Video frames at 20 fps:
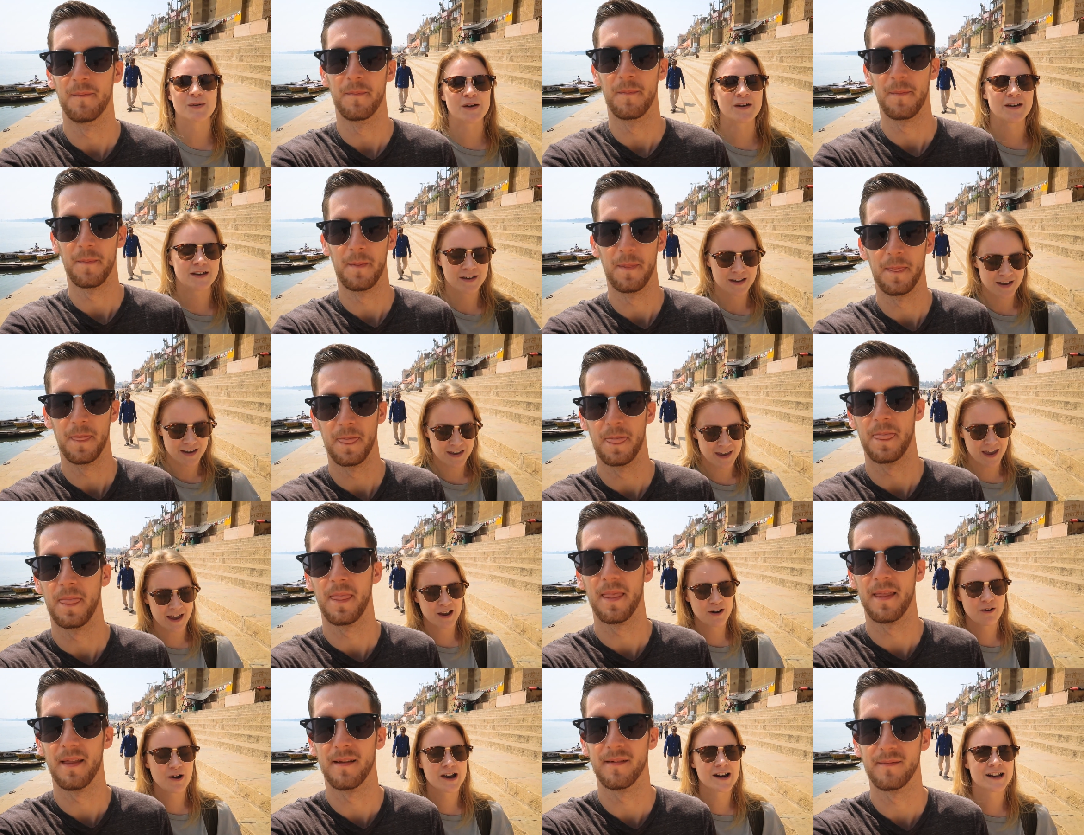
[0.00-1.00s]
Speaker 1: But
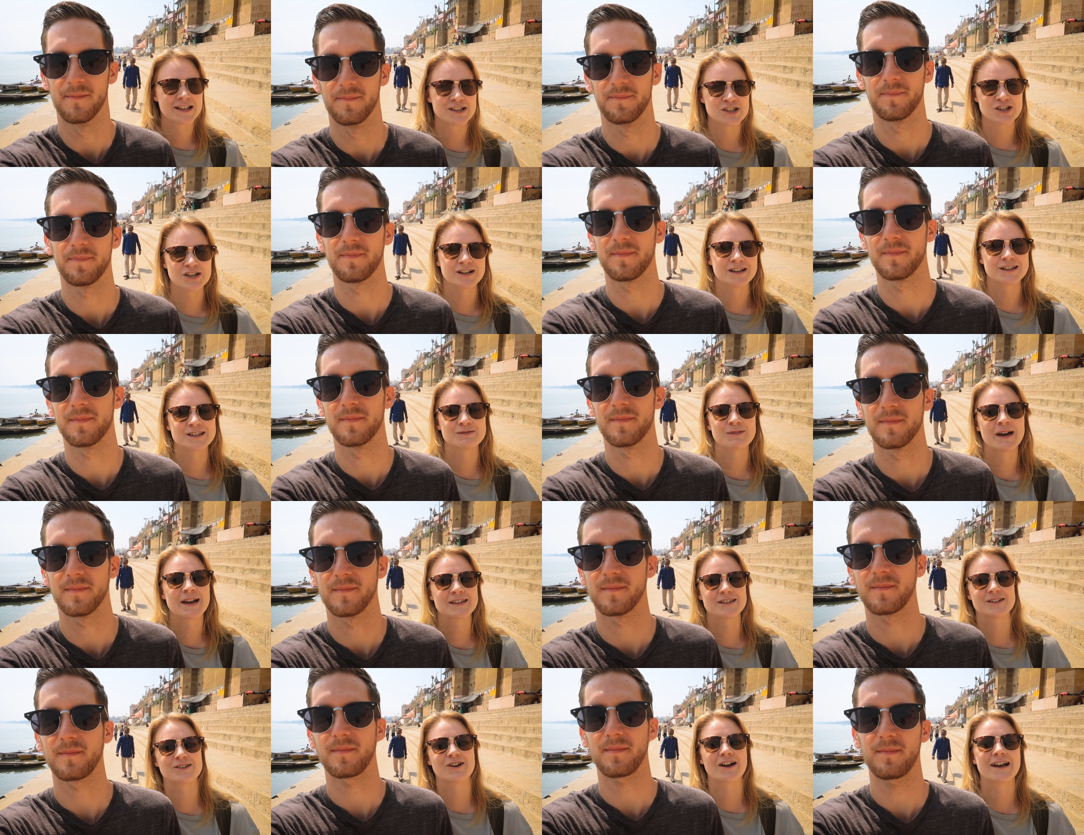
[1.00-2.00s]
yeah, quite an ingenious
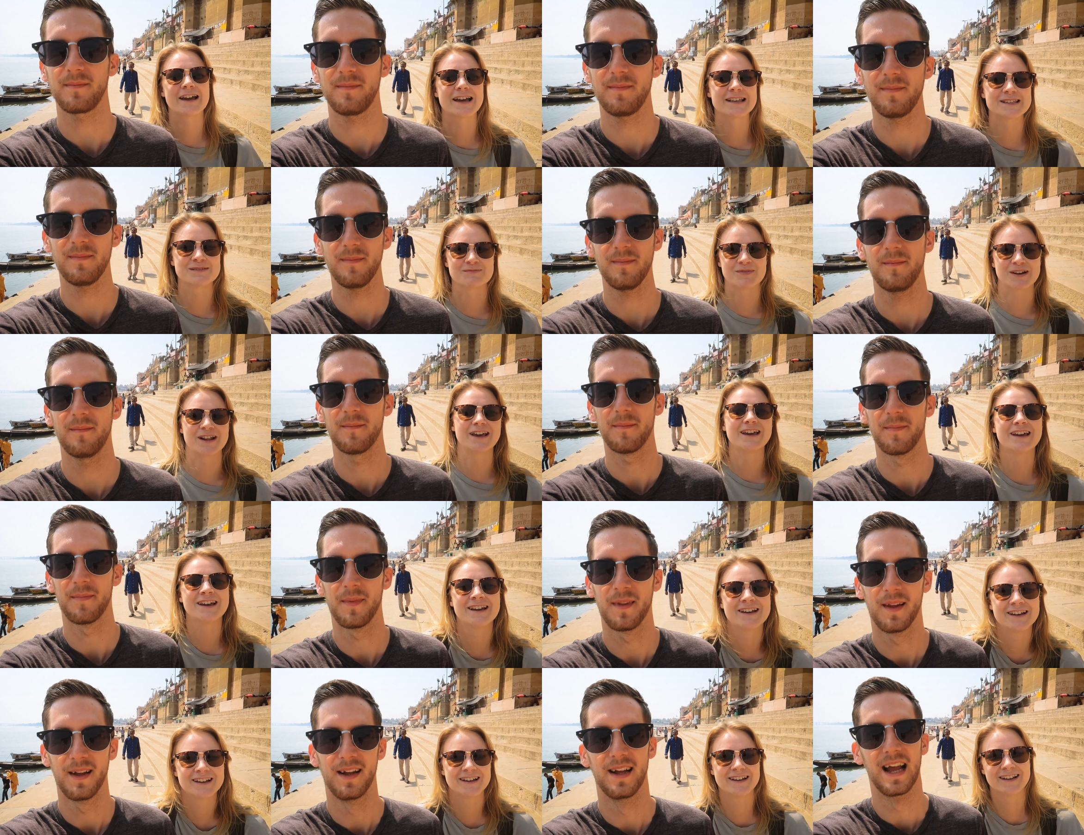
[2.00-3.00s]
way to try and get some money.
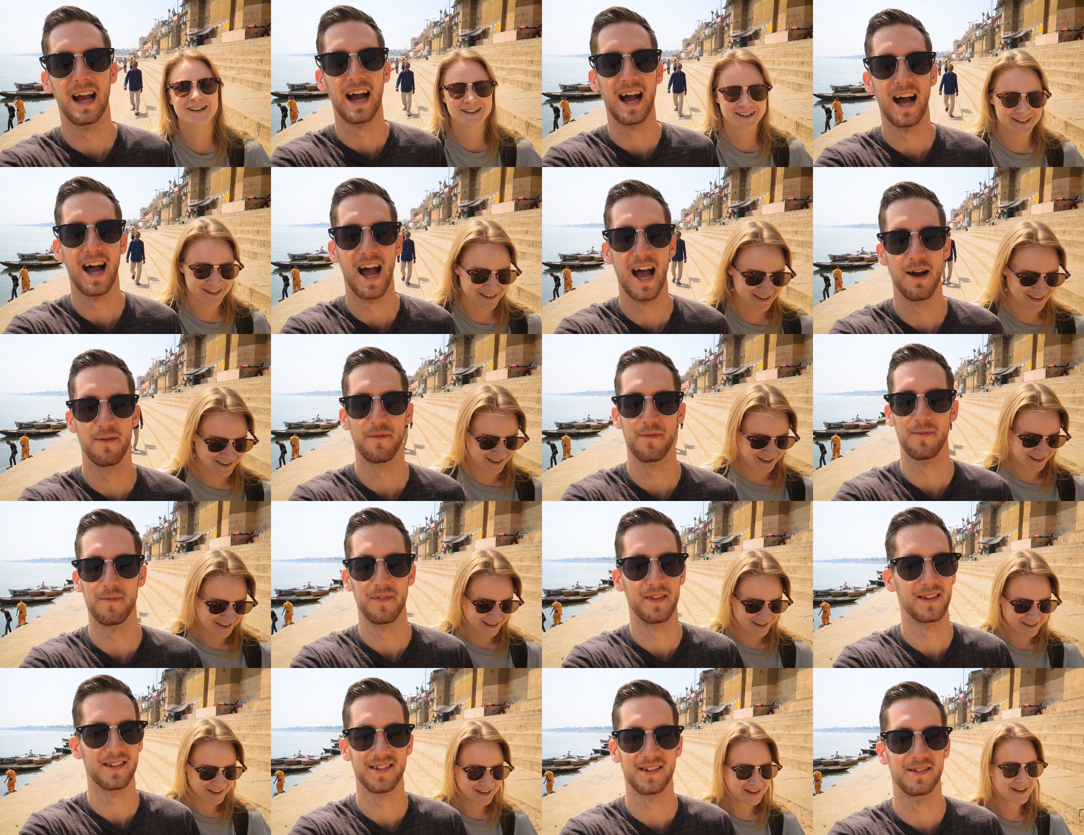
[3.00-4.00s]
Speaker 2: Yeah,
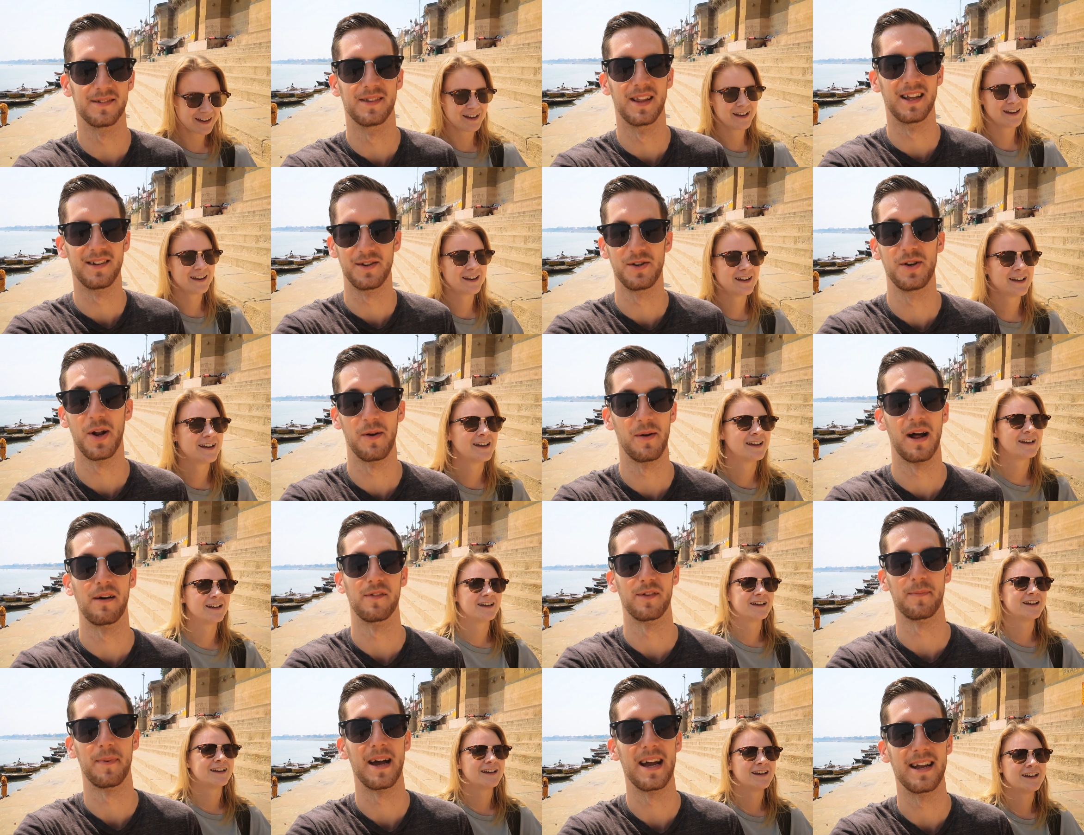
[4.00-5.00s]
you don't
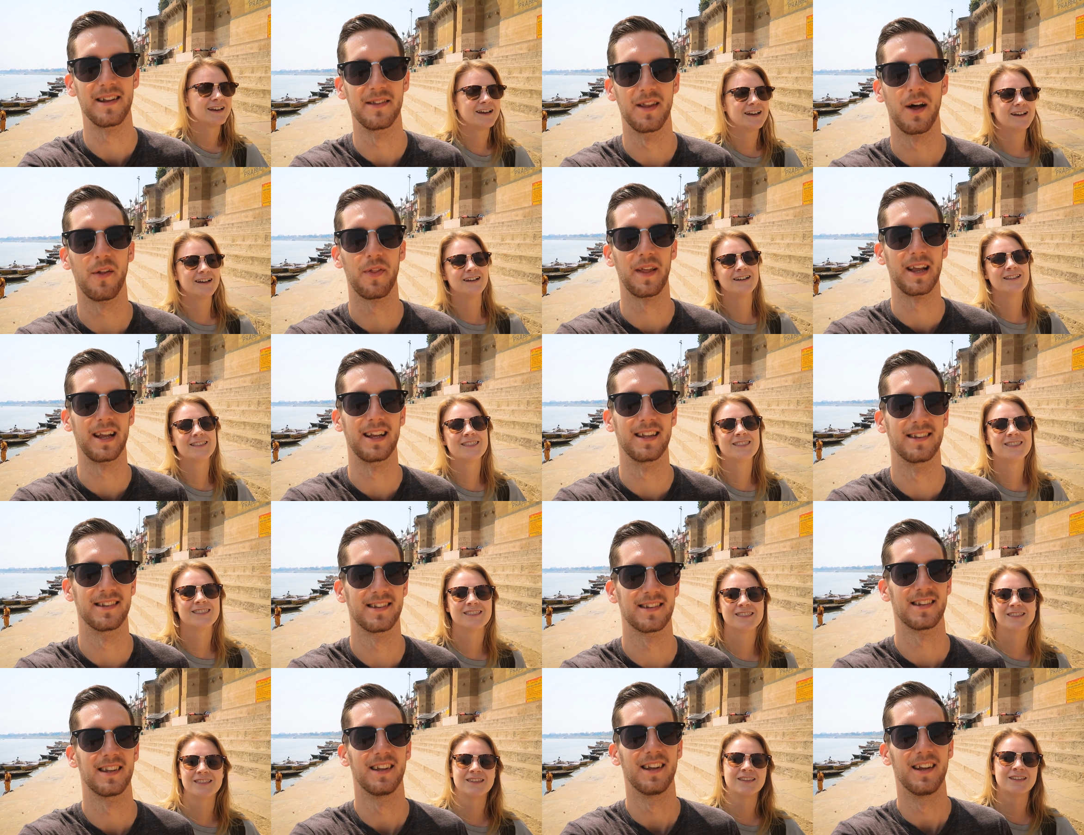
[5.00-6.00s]
have to pay. Nothing
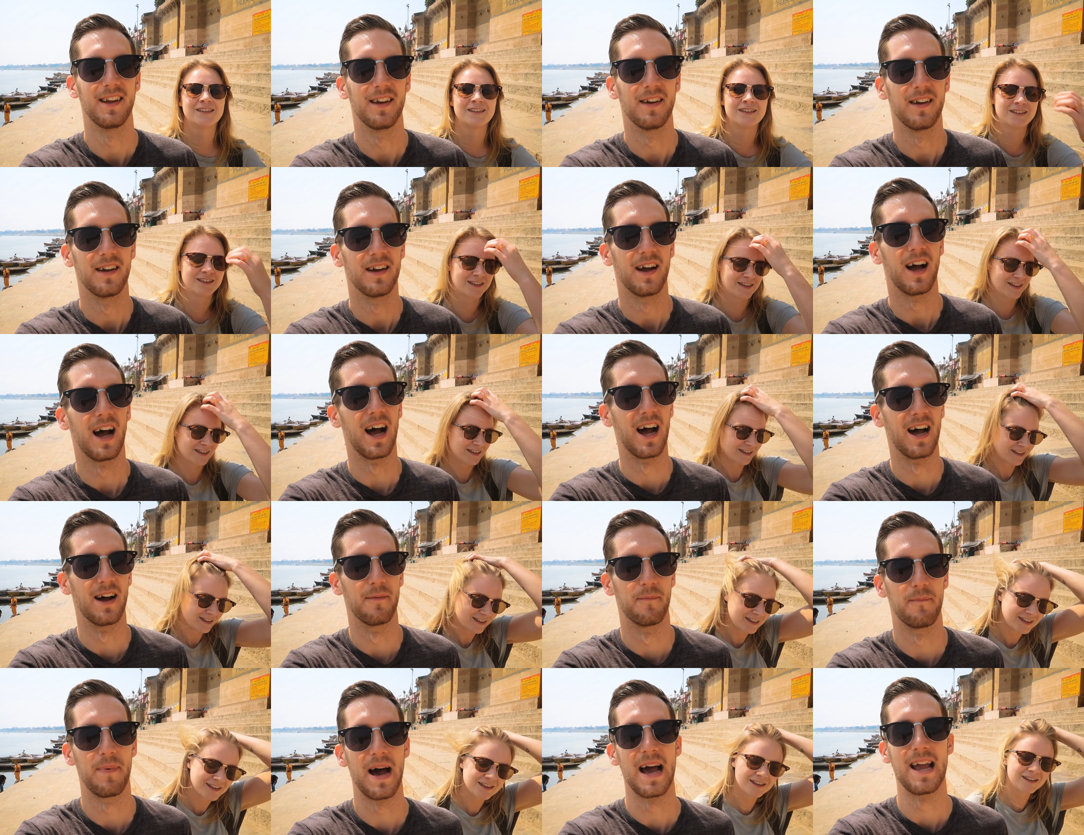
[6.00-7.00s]
is
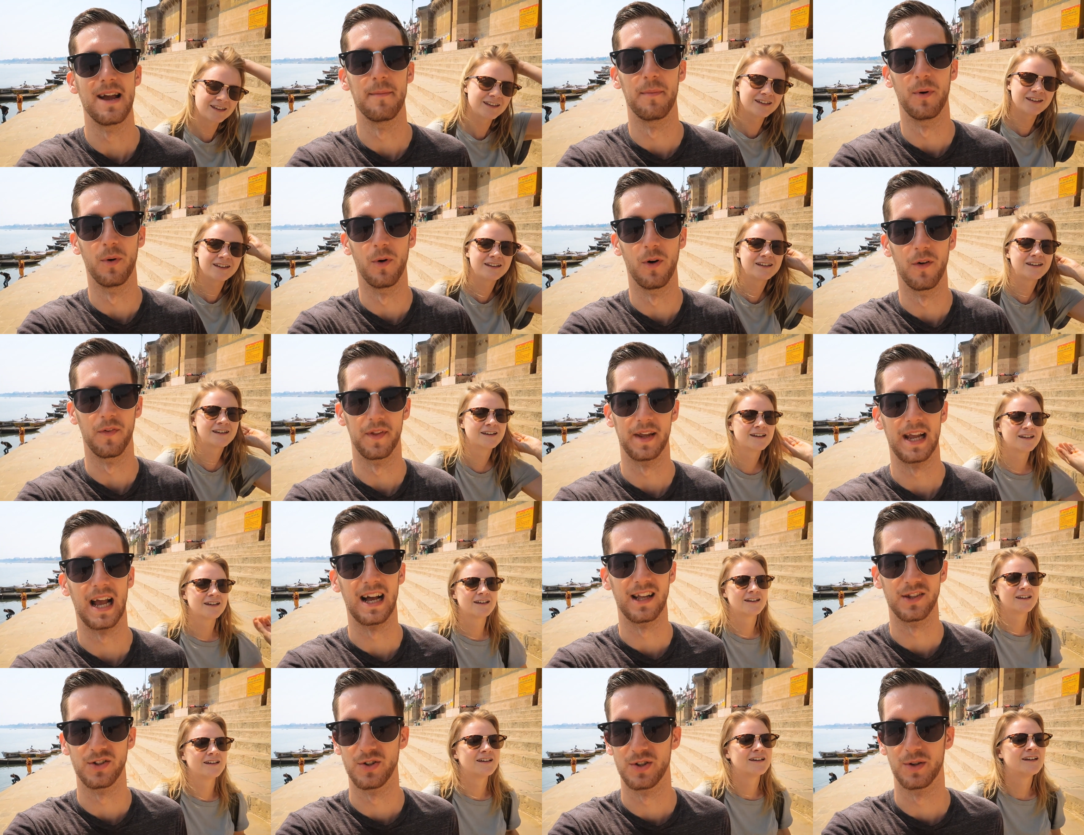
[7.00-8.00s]
payable on the
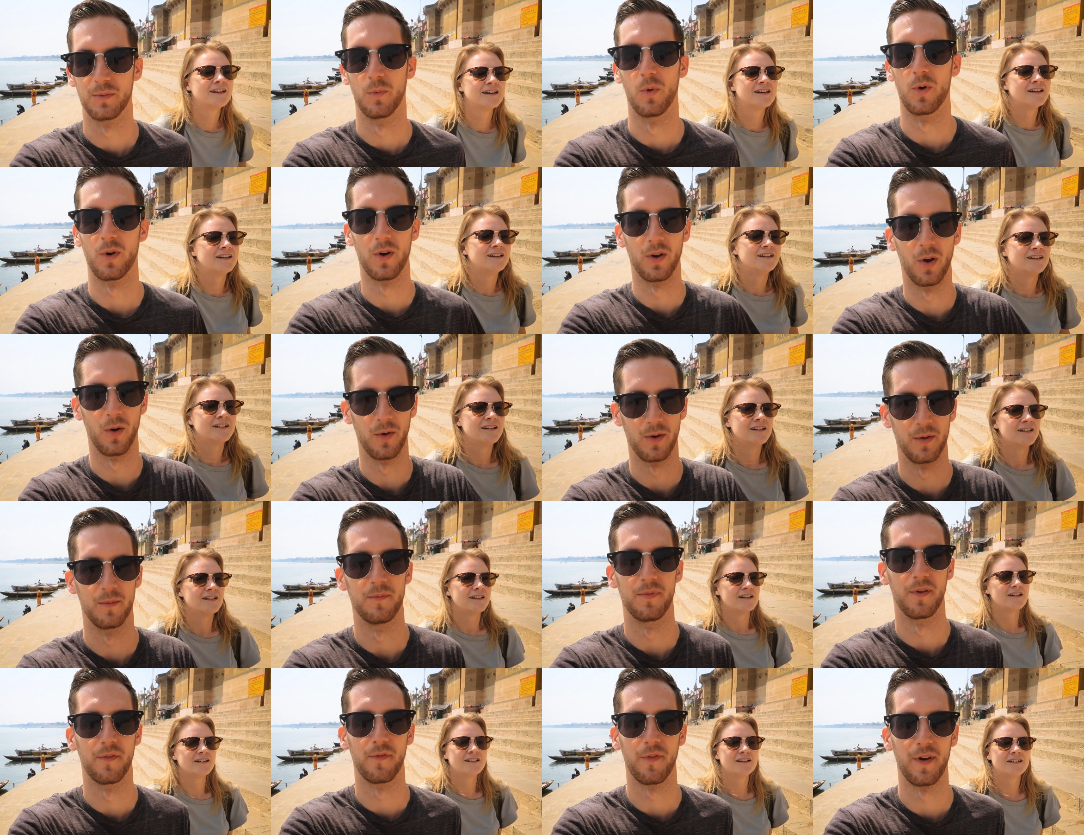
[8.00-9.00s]
Ghats. You can walk along them for